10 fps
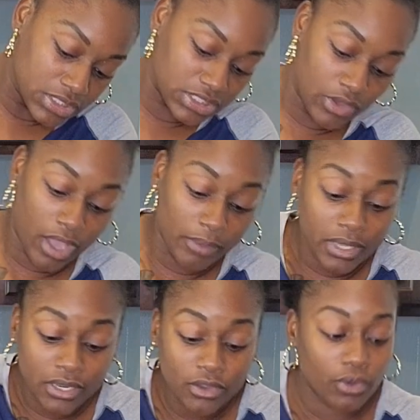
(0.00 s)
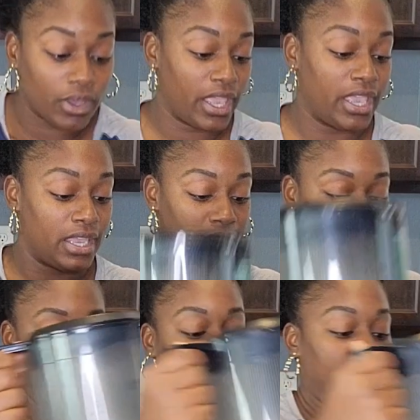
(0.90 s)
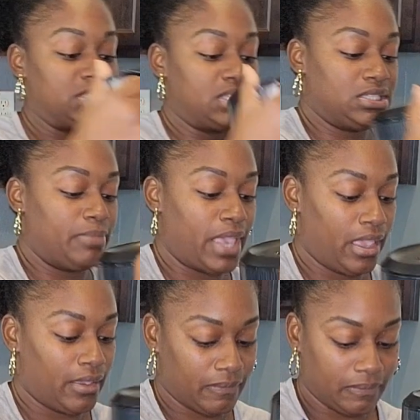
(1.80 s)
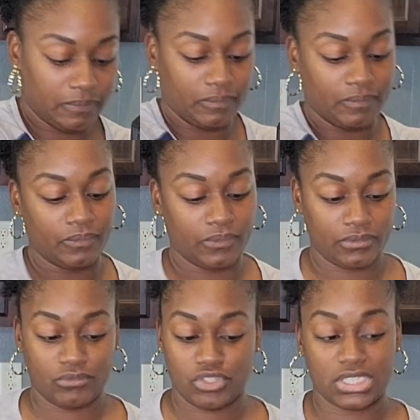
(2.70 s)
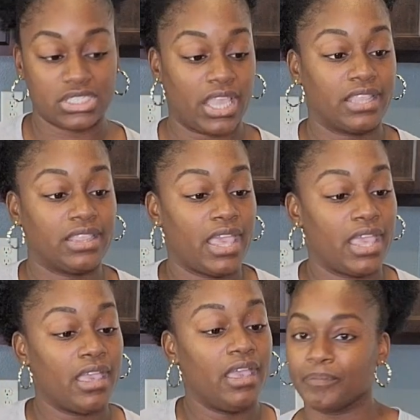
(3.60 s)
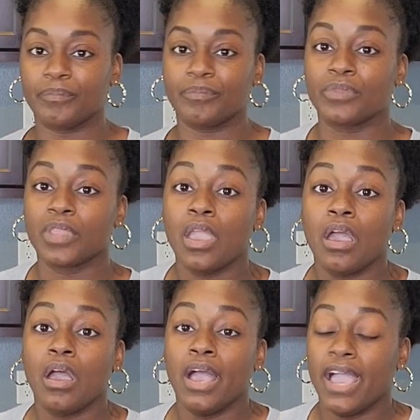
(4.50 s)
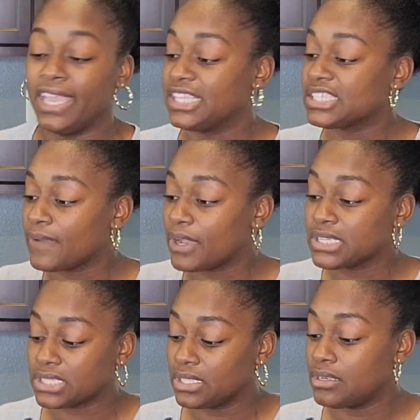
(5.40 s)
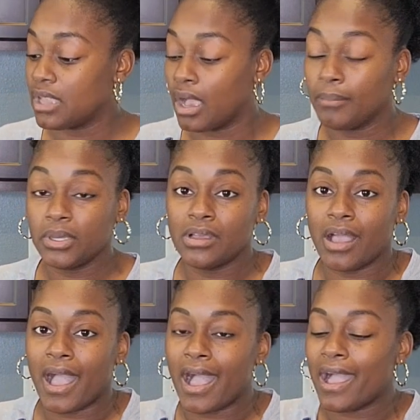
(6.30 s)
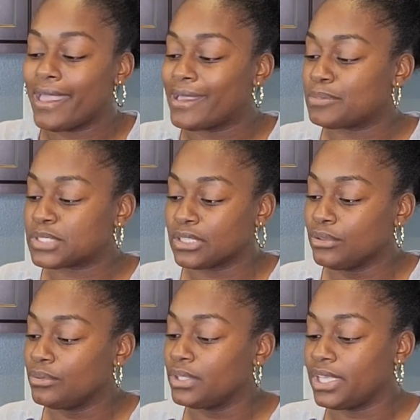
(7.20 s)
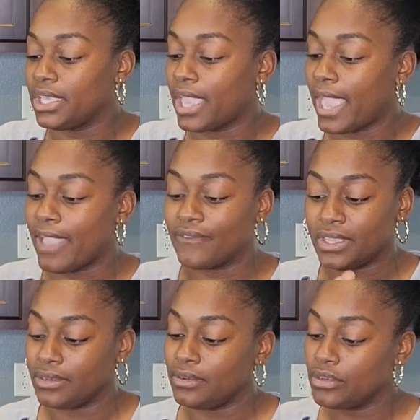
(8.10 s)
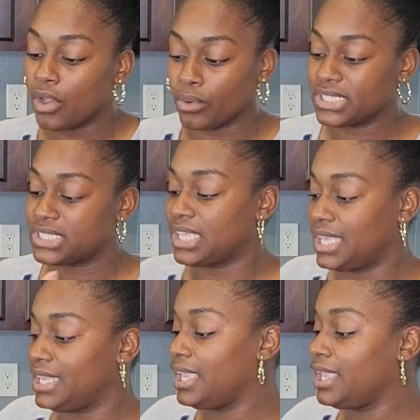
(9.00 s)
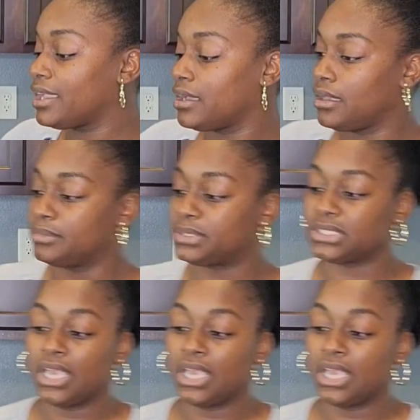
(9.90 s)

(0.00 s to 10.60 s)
So I'm gonna go ahead and place this back just like that. And as far as the Nama, I absolutely haven't noticed any hiccups,